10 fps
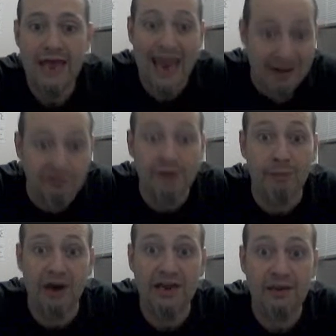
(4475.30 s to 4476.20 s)

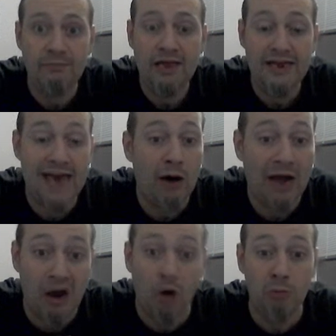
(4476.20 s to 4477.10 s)
Everybody. Now, I
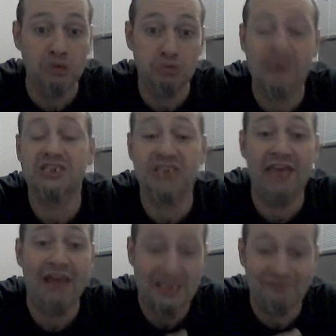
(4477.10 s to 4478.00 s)
almost want to say
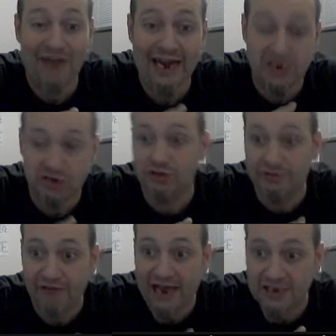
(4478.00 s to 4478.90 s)
that's financial
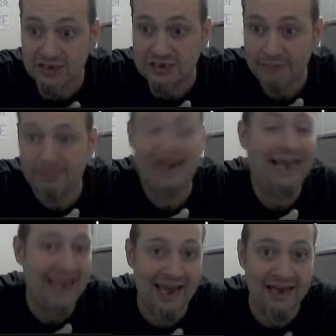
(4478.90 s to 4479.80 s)
advice, but I
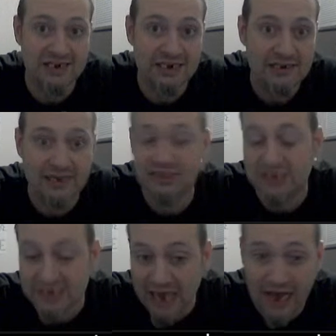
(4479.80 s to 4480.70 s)
can't, because
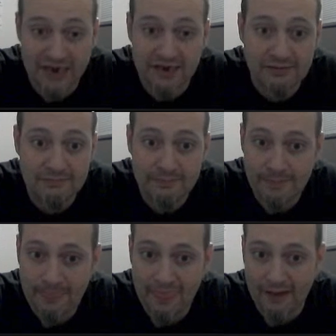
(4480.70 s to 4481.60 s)
it's not.
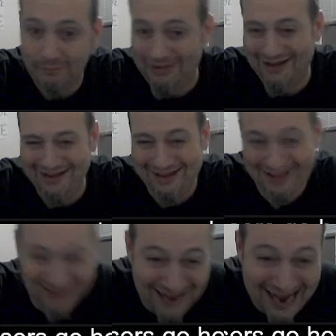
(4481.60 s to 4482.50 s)
But
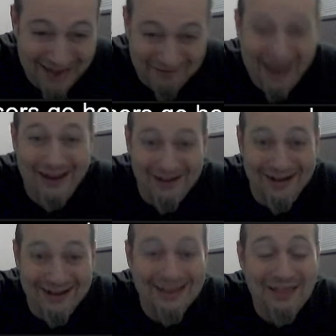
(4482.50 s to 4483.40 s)
If I
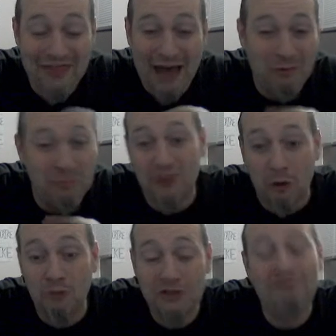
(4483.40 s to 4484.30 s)
could, that would be the
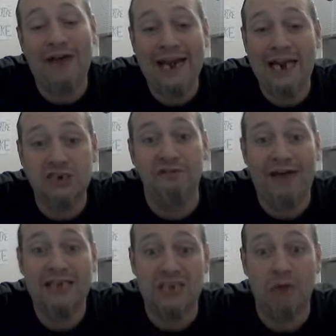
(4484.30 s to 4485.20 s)
only financial
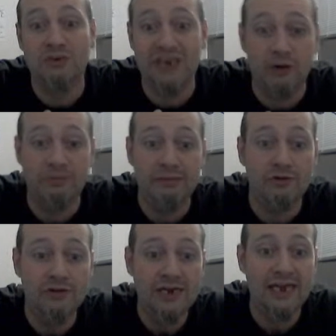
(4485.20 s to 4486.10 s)
advice I would tell people,
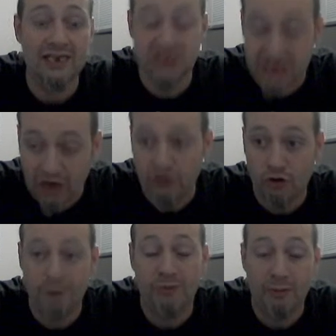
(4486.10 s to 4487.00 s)
is sell your
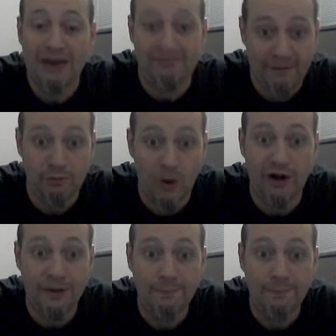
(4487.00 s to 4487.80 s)
crypto by February,